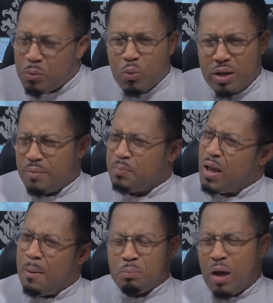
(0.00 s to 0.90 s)
Wait,
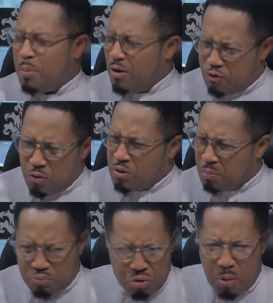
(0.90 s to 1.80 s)
apart from the
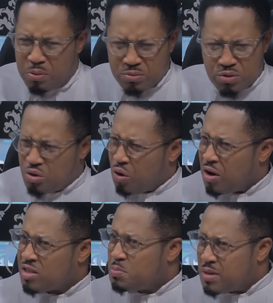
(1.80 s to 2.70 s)
problems your
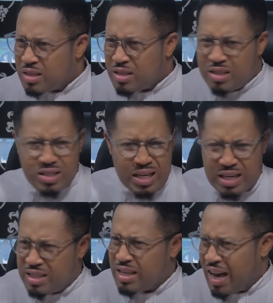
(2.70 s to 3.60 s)
husband
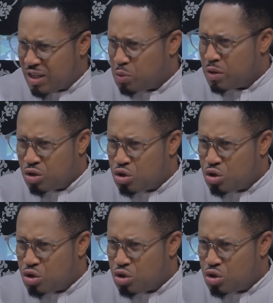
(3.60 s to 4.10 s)
says he has with the